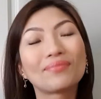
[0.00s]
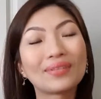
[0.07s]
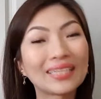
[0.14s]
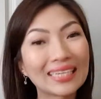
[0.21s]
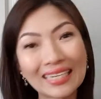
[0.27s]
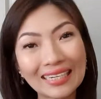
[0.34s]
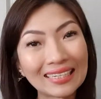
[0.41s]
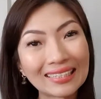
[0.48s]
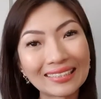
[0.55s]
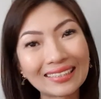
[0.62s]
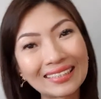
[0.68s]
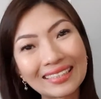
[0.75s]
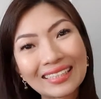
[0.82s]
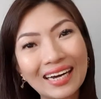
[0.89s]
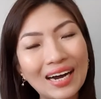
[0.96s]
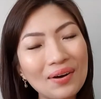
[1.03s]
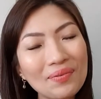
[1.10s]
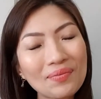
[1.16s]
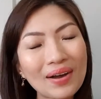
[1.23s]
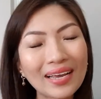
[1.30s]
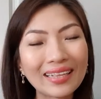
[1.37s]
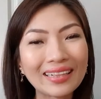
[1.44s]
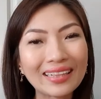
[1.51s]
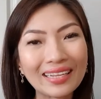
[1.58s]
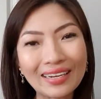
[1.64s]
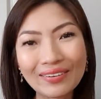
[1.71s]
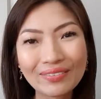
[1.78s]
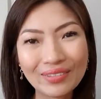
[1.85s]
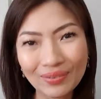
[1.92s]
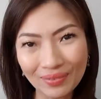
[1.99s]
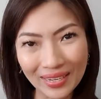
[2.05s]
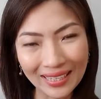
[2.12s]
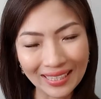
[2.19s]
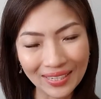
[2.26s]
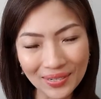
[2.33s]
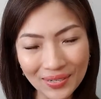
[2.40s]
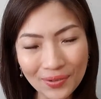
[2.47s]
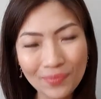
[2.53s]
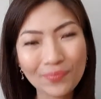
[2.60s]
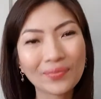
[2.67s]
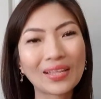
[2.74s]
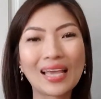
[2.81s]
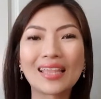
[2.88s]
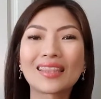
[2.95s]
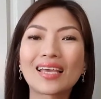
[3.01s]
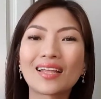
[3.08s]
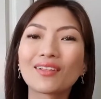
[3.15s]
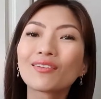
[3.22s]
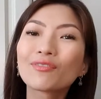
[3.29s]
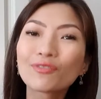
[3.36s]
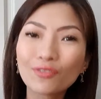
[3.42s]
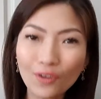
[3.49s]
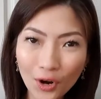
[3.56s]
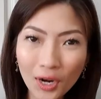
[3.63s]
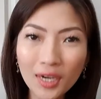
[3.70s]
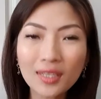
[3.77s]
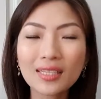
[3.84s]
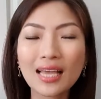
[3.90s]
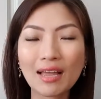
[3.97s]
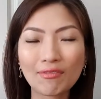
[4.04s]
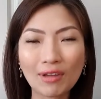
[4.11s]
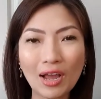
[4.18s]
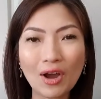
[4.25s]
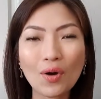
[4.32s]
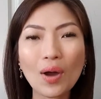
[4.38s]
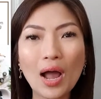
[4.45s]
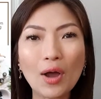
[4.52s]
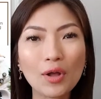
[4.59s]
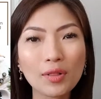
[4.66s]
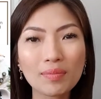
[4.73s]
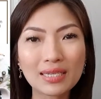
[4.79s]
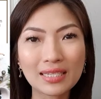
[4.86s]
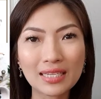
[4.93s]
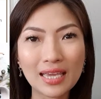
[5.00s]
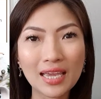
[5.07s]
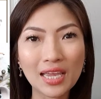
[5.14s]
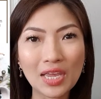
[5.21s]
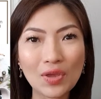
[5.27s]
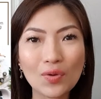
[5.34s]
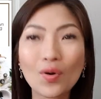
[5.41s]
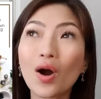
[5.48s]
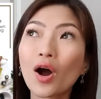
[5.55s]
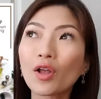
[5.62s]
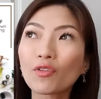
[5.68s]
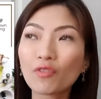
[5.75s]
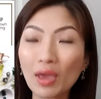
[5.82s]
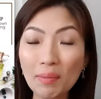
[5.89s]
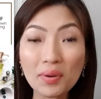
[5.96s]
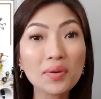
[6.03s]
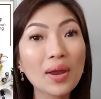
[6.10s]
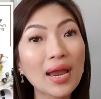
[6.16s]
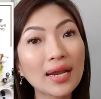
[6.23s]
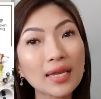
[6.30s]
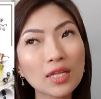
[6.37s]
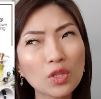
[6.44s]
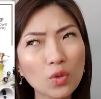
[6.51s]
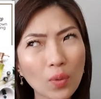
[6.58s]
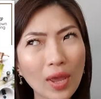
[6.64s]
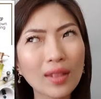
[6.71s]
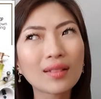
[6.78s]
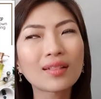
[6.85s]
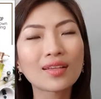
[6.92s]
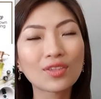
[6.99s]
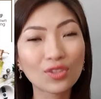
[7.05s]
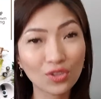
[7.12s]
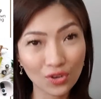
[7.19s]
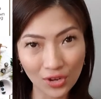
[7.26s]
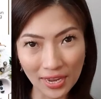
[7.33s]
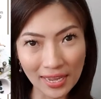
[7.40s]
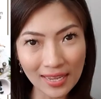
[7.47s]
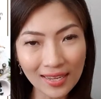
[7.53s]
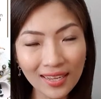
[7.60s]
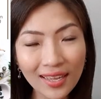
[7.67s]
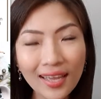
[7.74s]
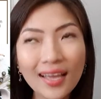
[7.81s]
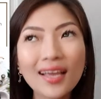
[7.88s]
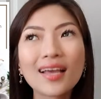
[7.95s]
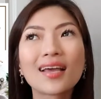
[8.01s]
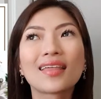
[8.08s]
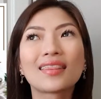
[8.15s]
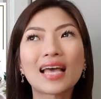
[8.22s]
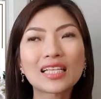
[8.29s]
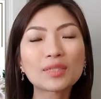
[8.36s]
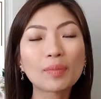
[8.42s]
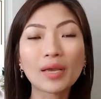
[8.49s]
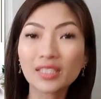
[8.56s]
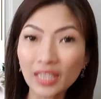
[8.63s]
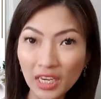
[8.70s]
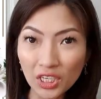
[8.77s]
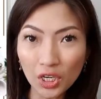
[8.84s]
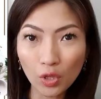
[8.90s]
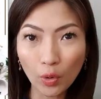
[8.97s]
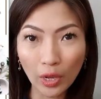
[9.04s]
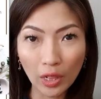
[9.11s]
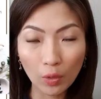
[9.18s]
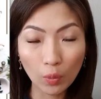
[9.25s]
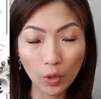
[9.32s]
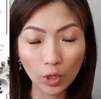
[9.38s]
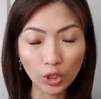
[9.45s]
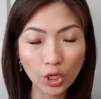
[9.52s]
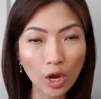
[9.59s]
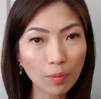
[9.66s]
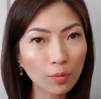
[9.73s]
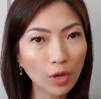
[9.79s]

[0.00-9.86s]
Please come, I'd love to meet you. And then for Davao, I'll be seeing you on February 23. That's my essential oil workshop.